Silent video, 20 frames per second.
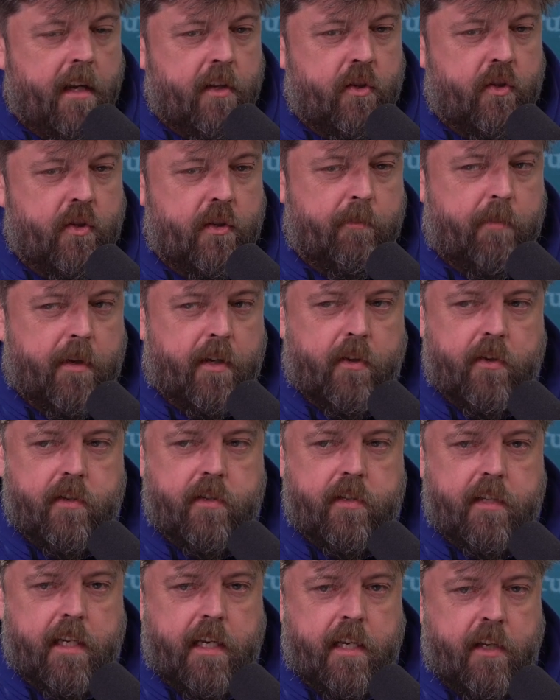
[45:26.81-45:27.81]
Just
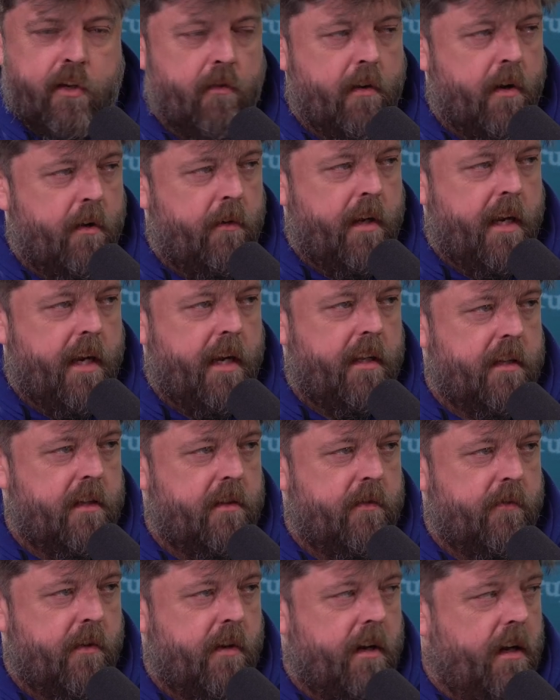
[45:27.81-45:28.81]
because in your own head,
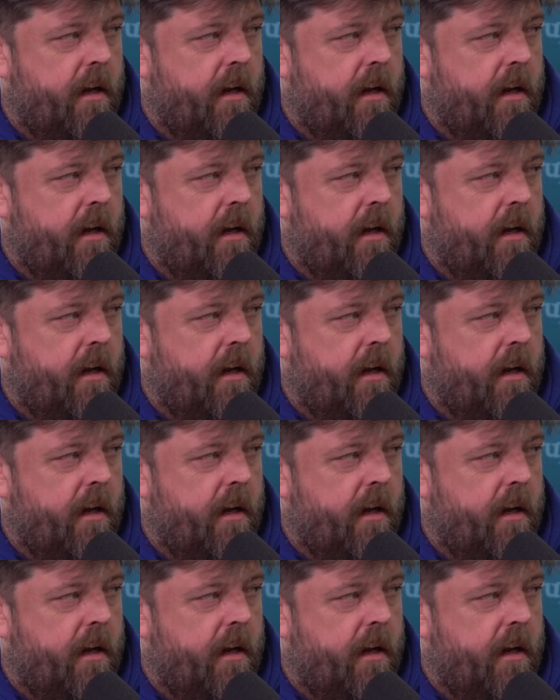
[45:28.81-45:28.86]
it's very